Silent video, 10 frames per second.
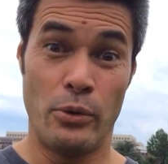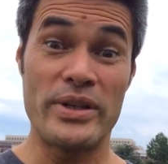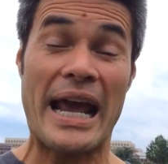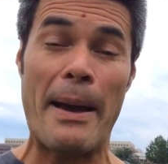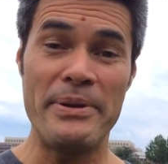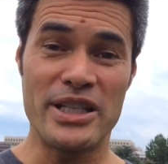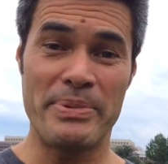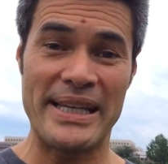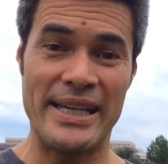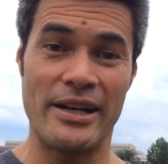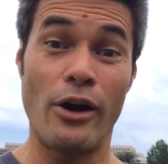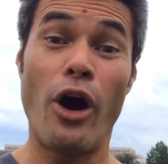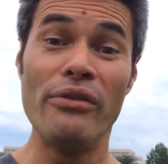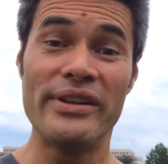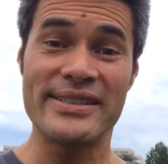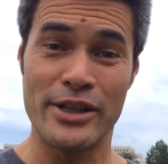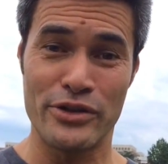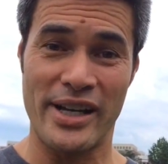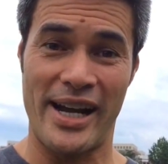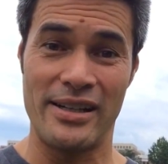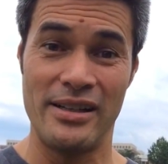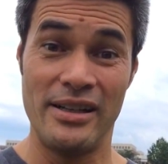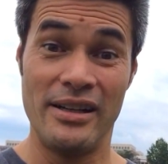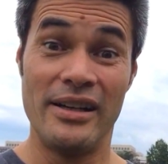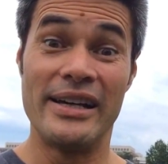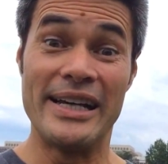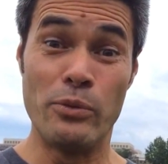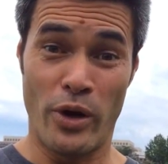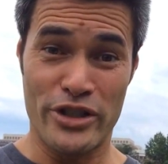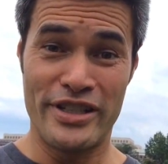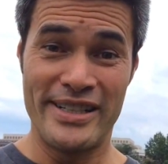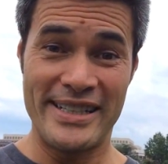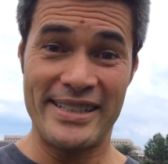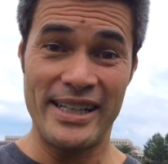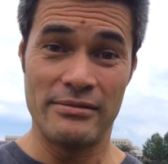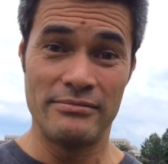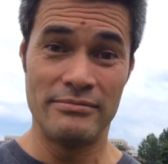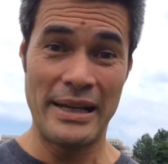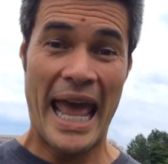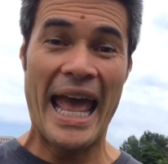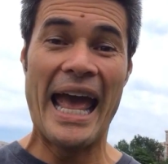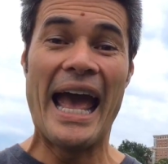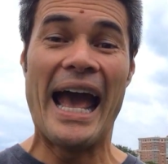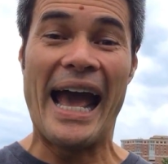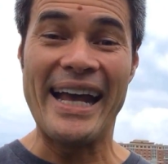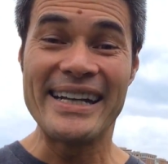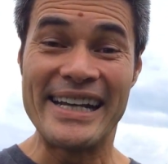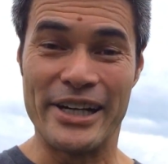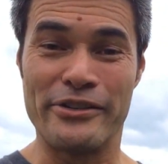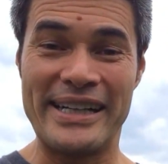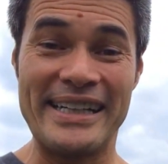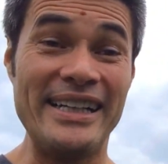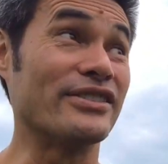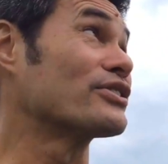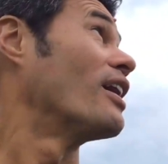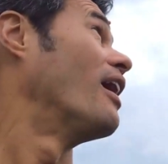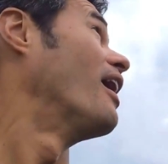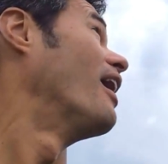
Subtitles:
which happens to be here on this hillside in Washington, D.C. And here it is.